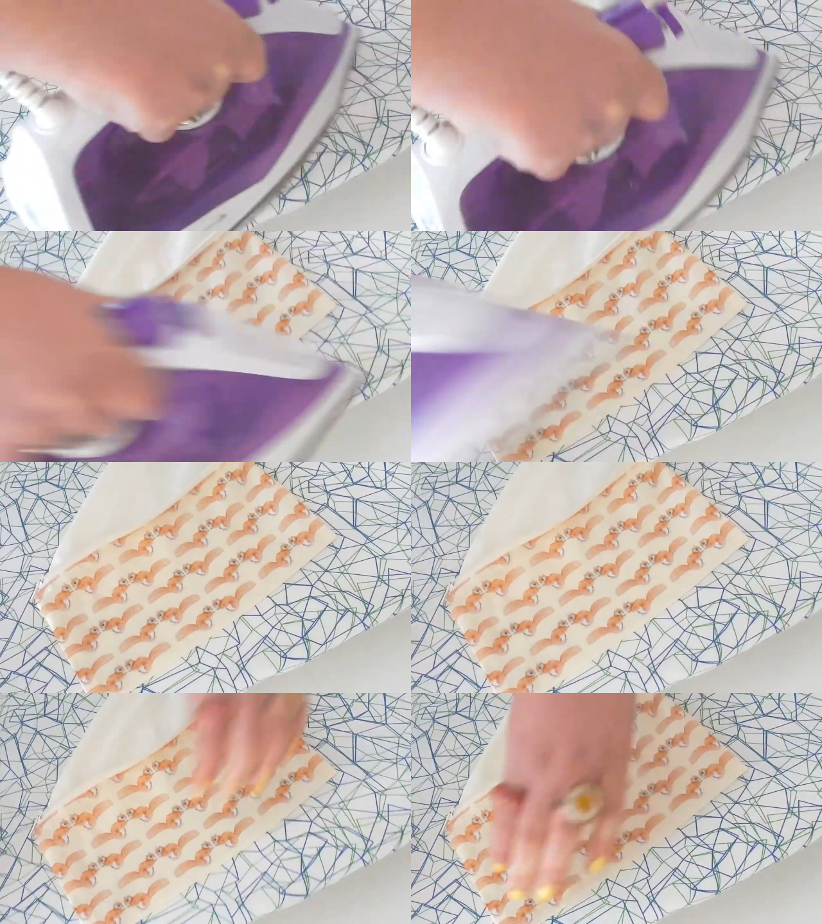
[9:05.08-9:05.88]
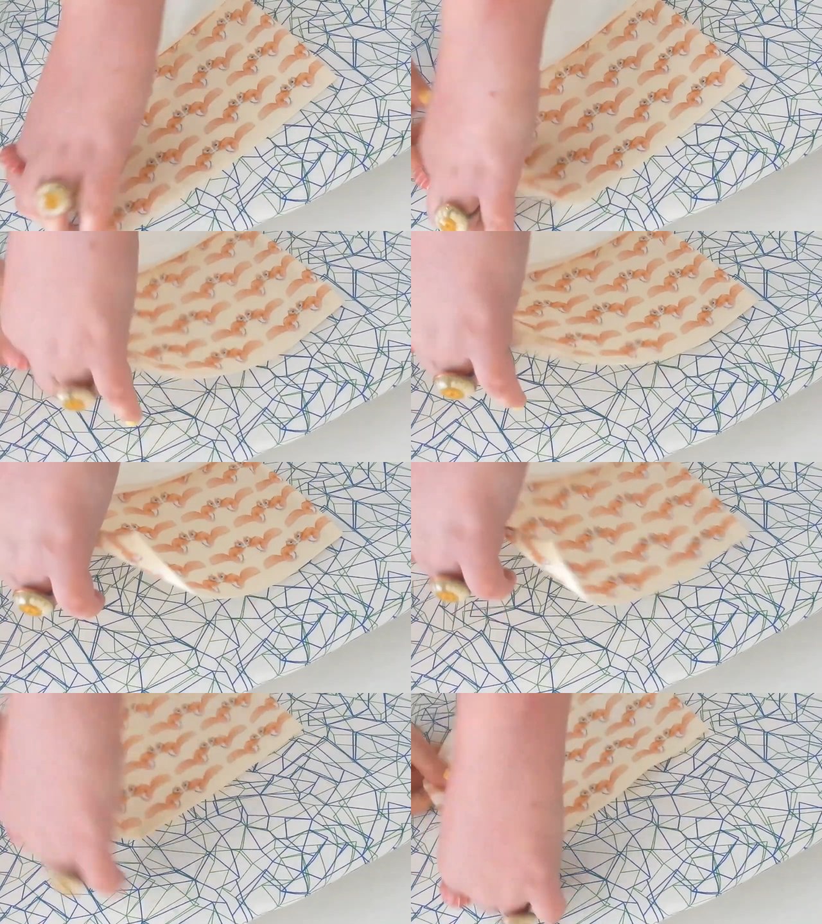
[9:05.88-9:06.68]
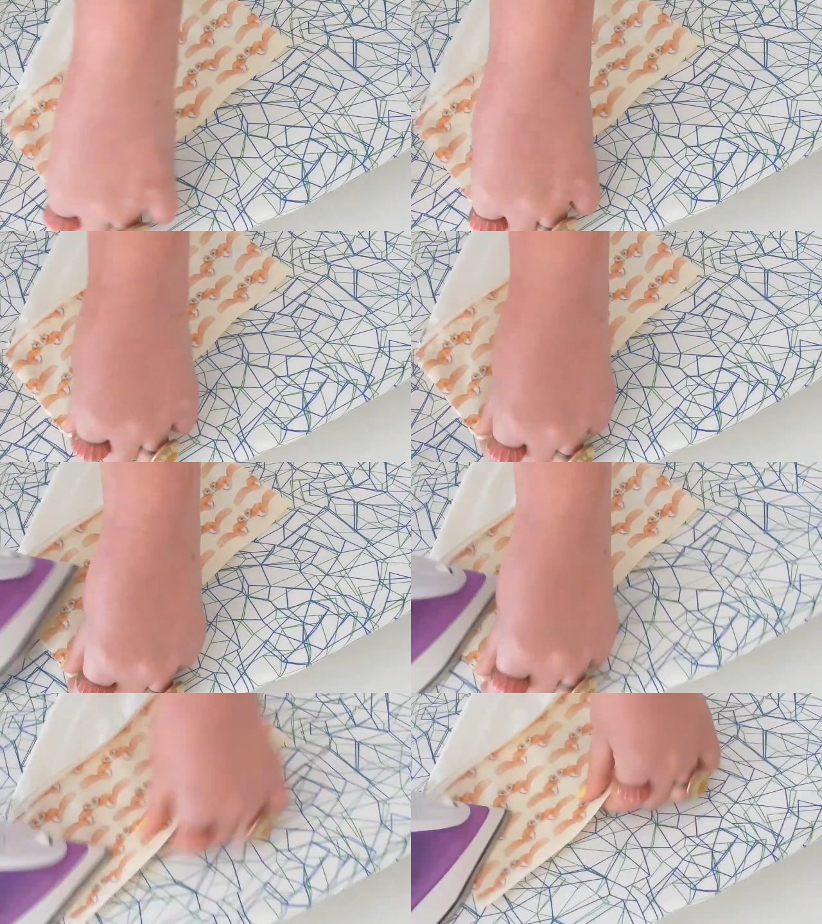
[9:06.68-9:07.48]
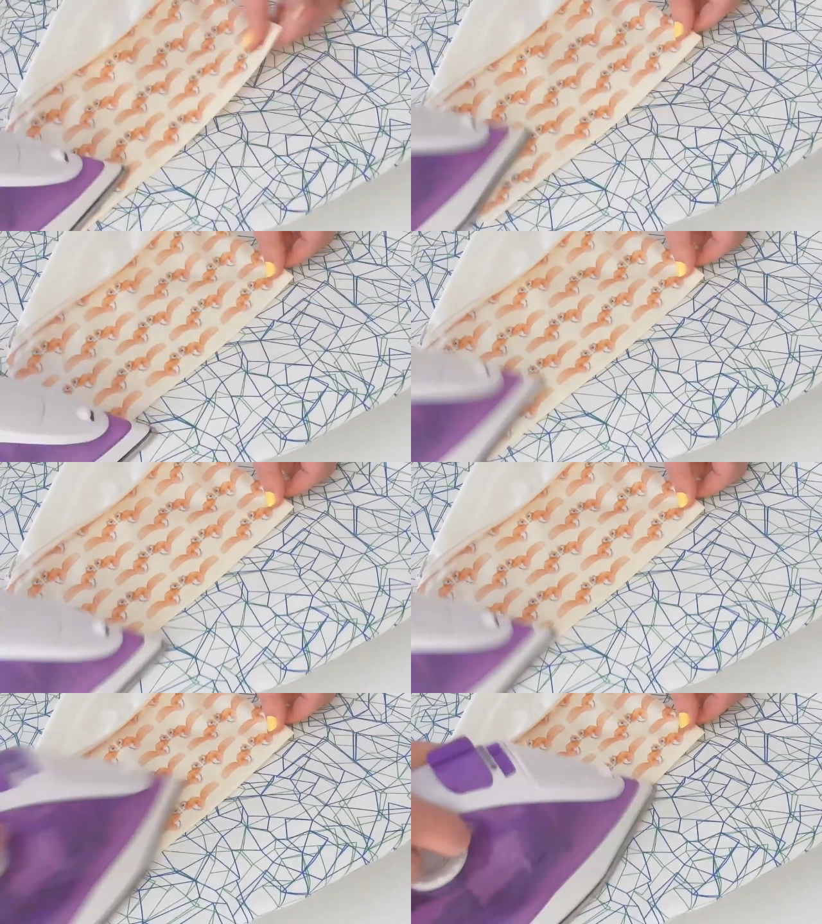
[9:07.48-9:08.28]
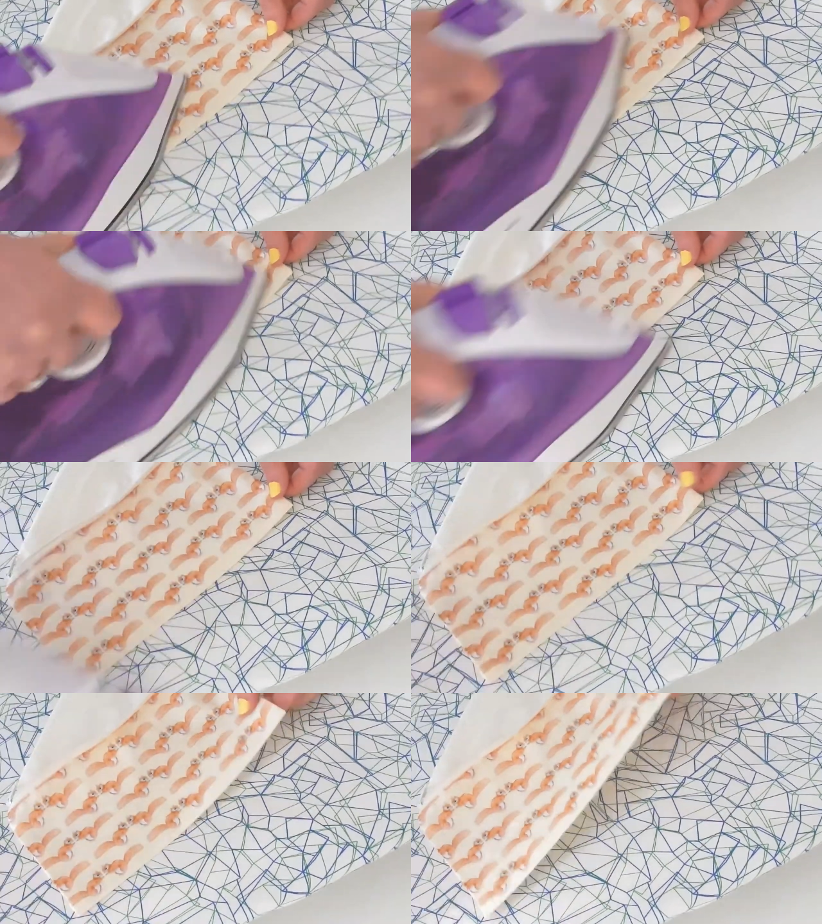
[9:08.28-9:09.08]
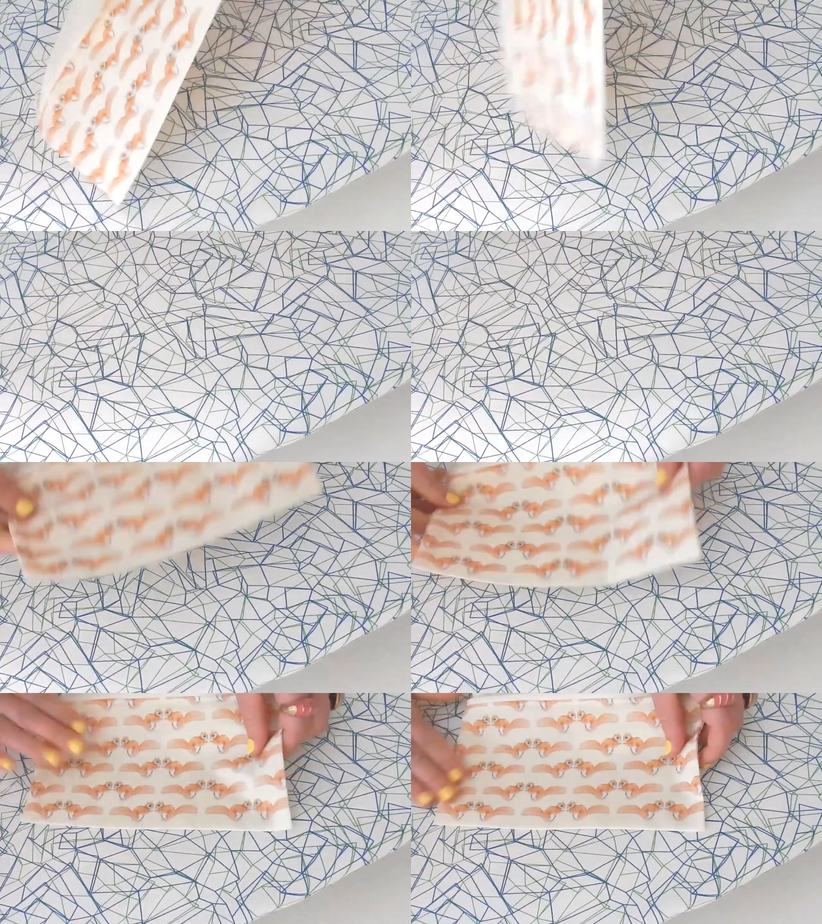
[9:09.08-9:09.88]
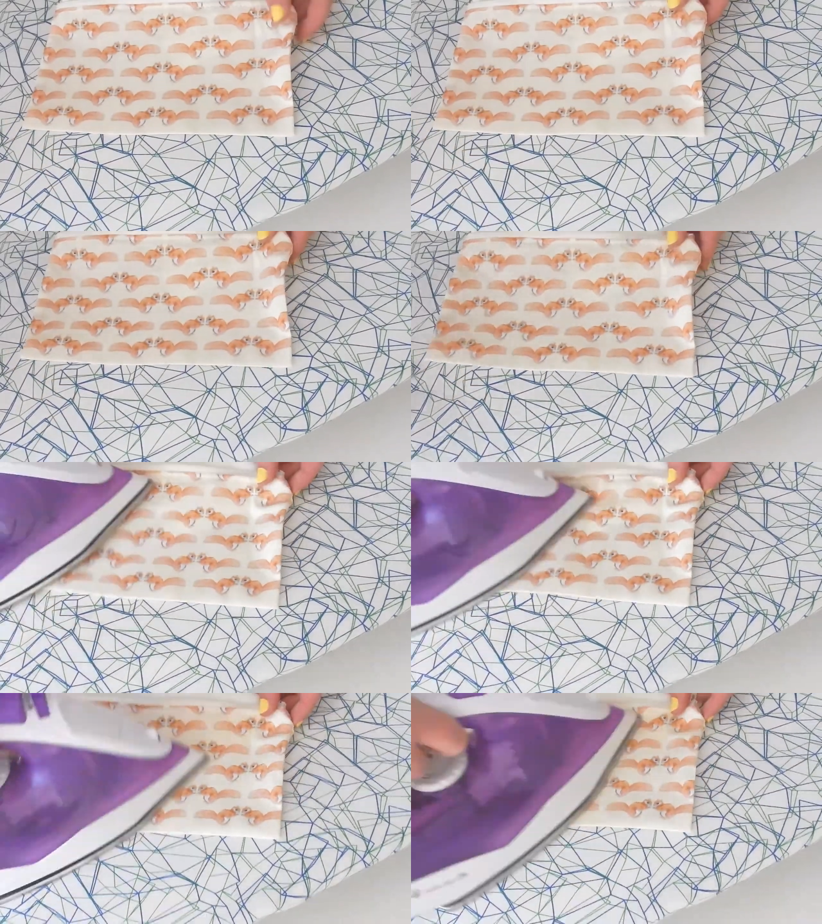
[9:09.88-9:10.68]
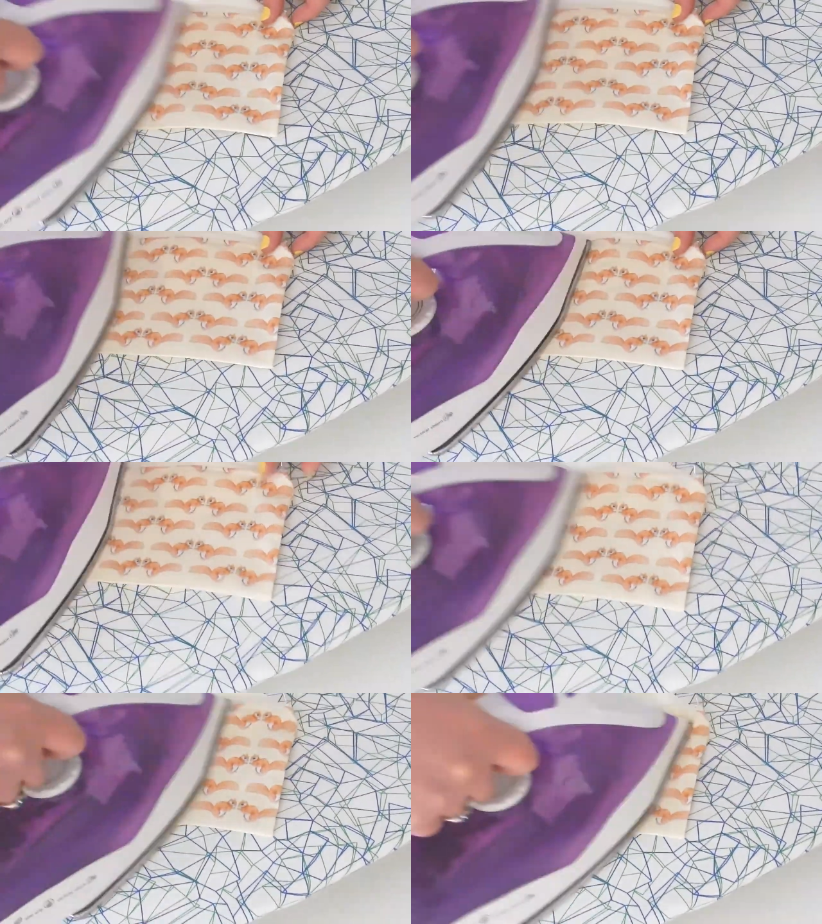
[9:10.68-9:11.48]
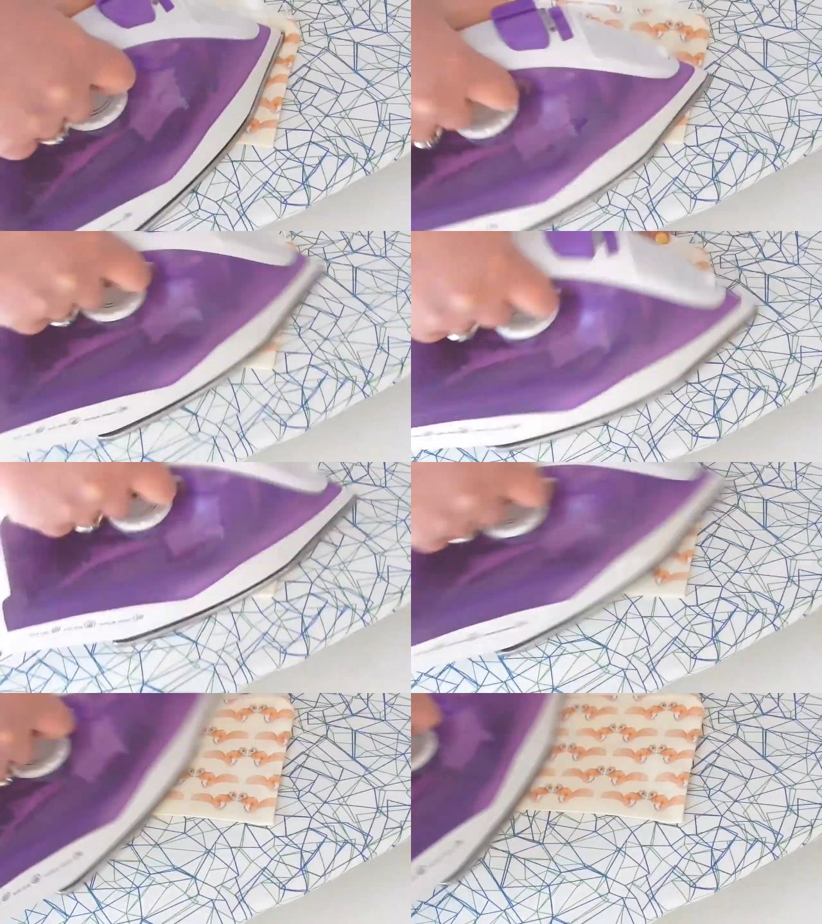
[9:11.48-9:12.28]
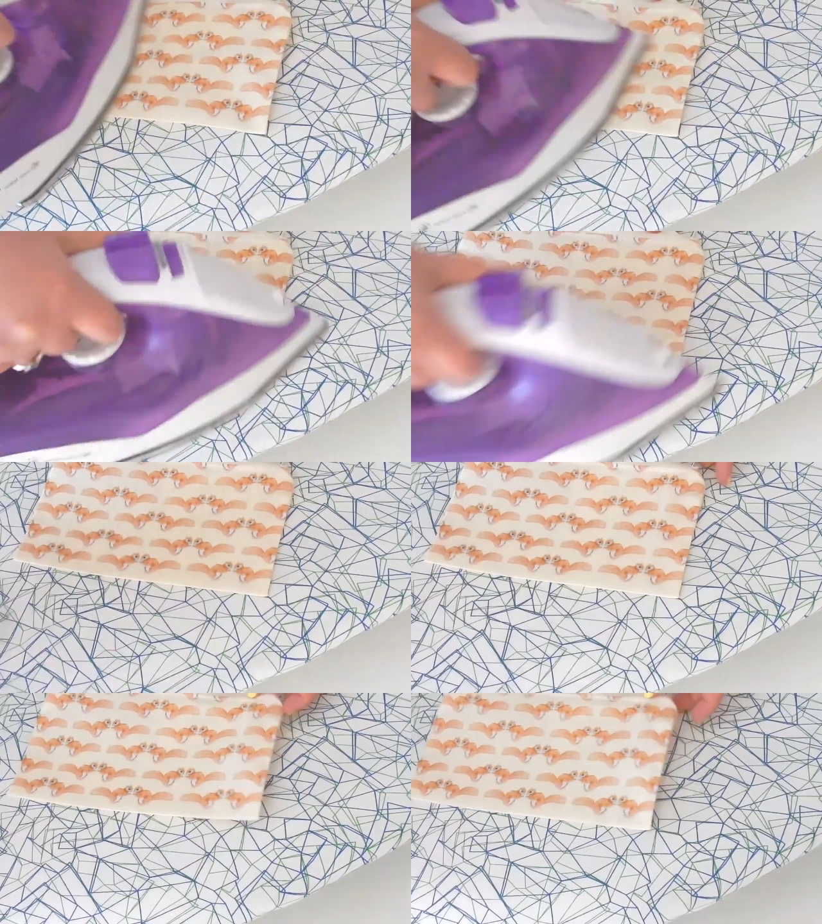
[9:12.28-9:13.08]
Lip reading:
No face is visible, so there are no lips to read.